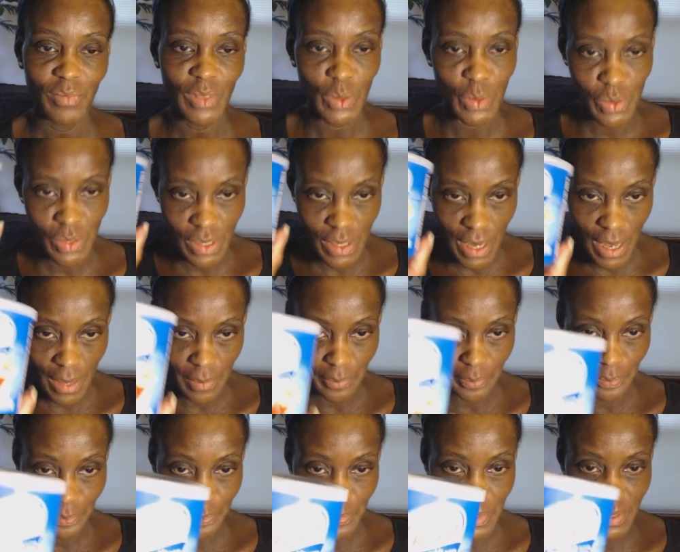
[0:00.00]
You see that?
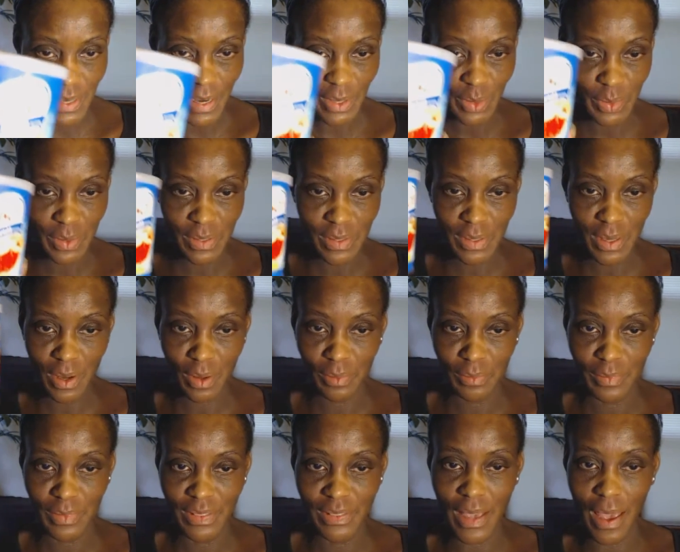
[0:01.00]
See that Crisco?
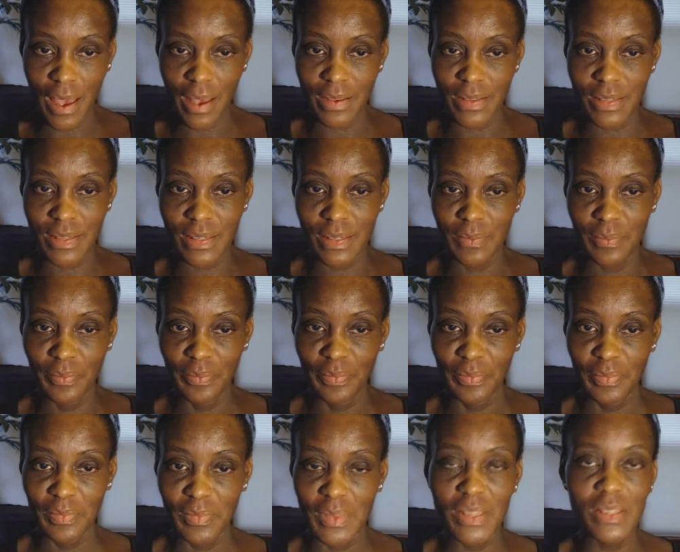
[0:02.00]
Yes.
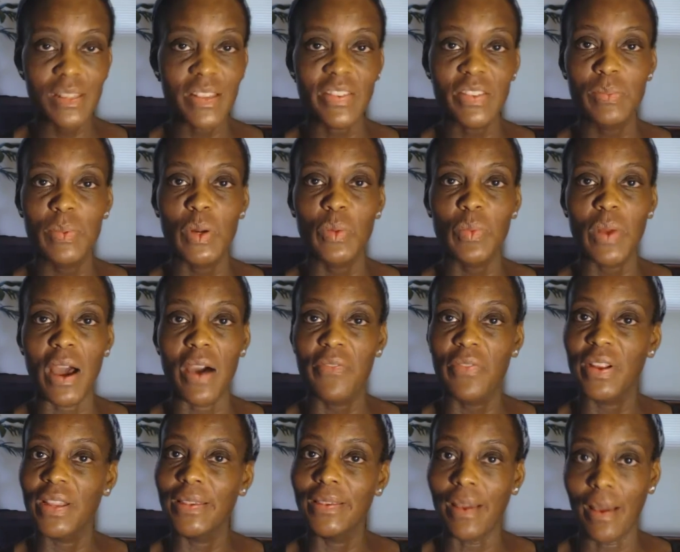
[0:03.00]
This stuff's been around
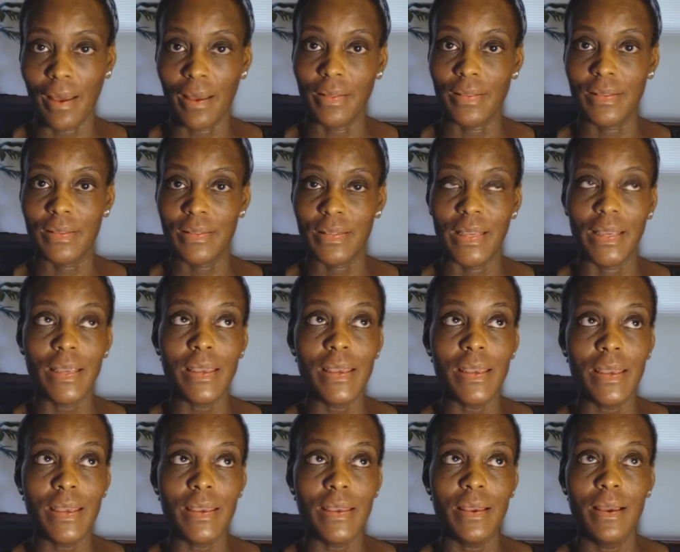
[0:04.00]
for eons.
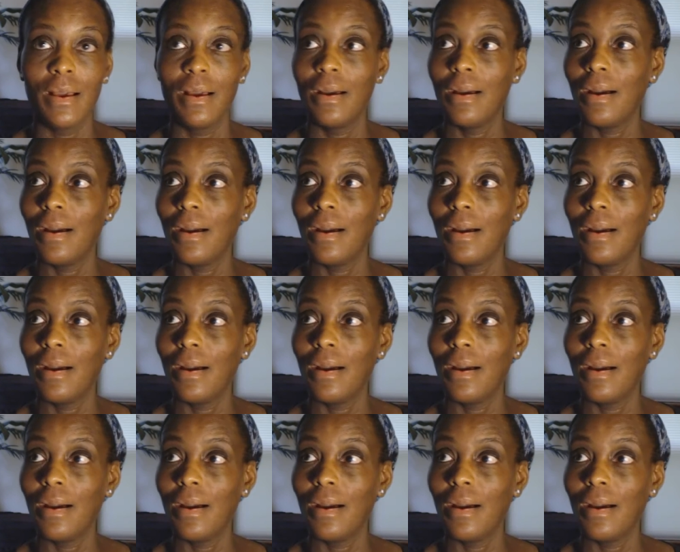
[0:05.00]
Eons.